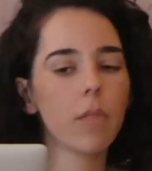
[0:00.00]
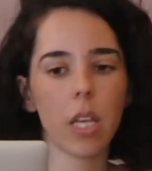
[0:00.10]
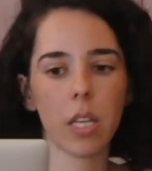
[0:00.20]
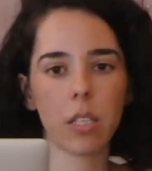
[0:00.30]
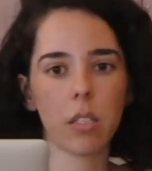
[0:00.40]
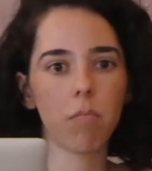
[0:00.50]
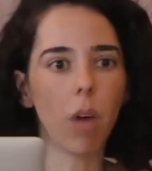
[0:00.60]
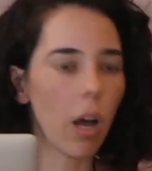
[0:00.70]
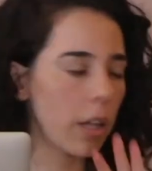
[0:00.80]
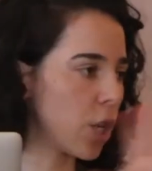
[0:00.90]
is
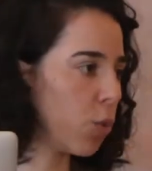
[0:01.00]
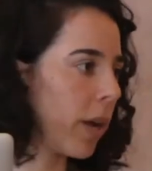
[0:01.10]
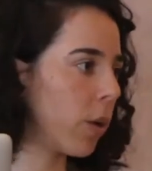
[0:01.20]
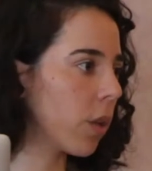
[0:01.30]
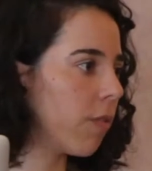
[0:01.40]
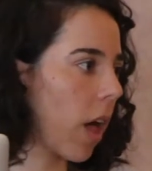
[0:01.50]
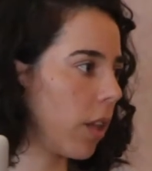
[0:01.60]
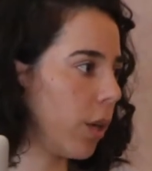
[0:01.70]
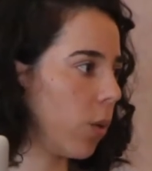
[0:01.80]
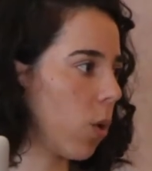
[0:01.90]
the numeric
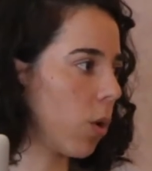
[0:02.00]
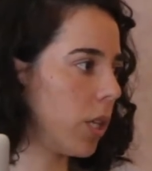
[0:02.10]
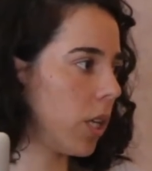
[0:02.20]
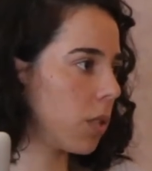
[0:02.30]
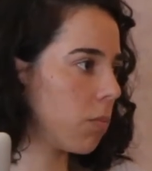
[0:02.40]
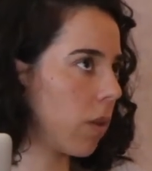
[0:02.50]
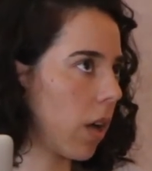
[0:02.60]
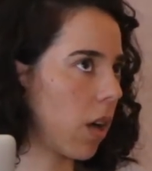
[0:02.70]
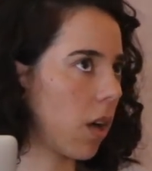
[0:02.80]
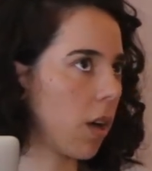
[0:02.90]
value on these
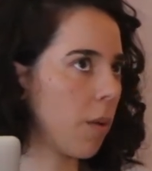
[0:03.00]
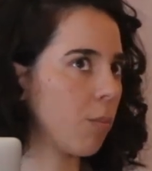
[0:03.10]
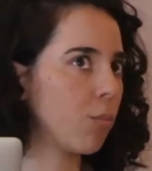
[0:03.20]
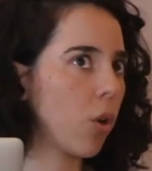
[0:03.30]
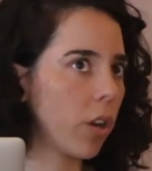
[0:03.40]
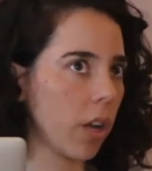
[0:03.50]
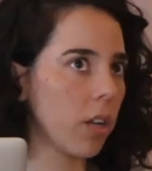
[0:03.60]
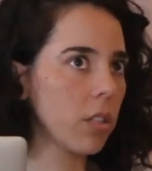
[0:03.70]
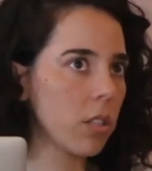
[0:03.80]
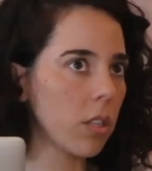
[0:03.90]

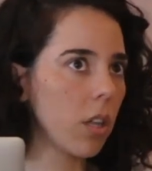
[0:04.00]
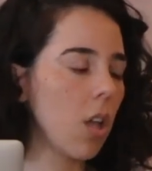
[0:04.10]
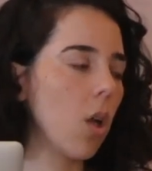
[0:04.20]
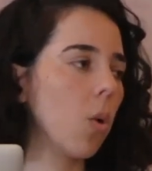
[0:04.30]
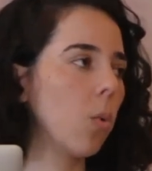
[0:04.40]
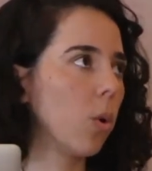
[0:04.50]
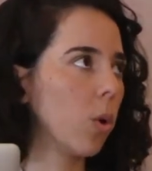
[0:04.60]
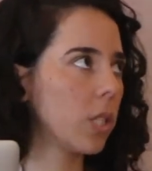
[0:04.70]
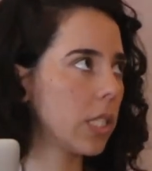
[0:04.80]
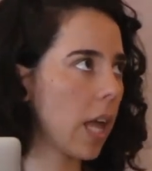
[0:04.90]
products
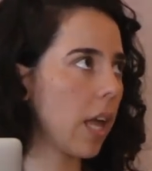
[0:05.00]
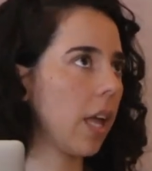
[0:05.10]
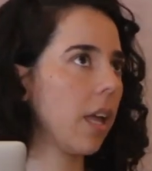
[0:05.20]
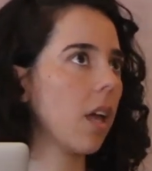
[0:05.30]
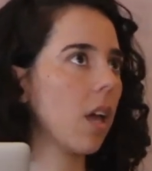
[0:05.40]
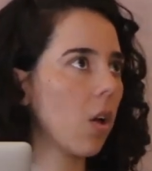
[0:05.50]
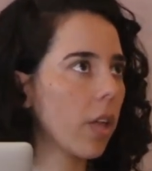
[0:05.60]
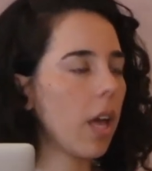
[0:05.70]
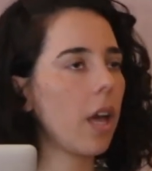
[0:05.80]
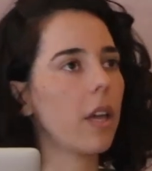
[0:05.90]
will say,
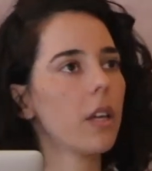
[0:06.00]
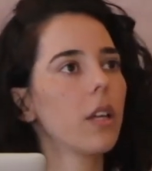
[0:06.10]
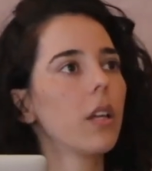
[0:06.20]
okay,